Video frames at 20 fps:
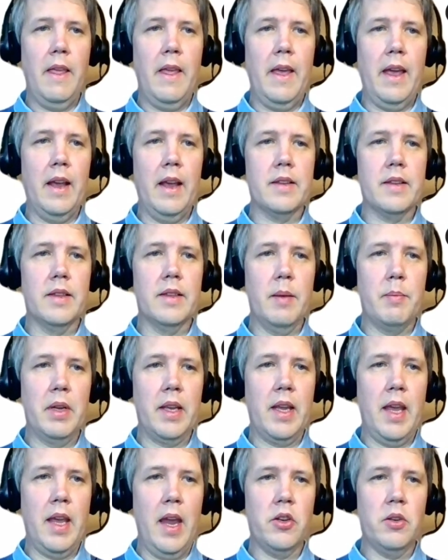has an
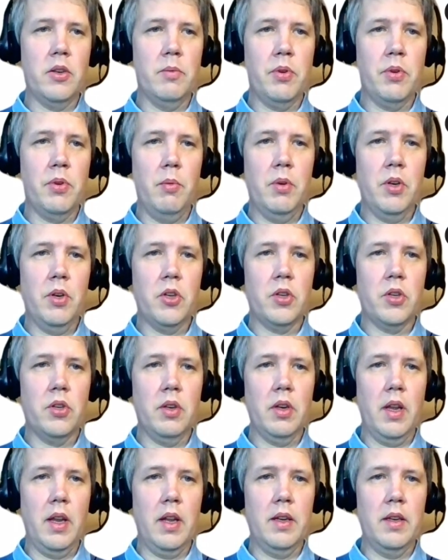application
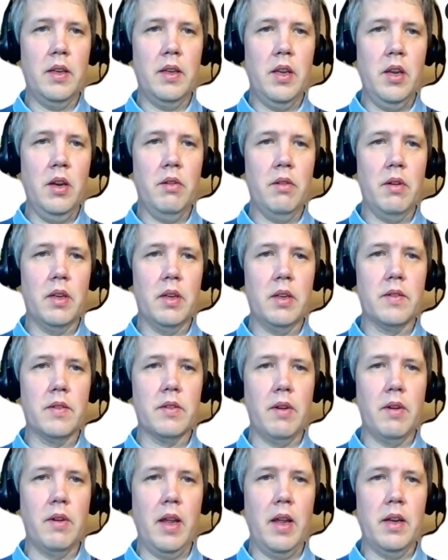permission, and here it is
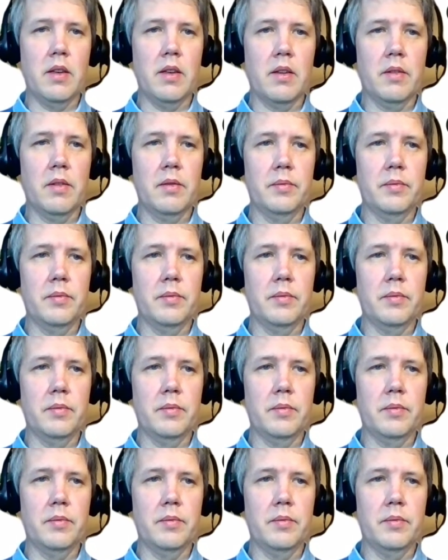granted.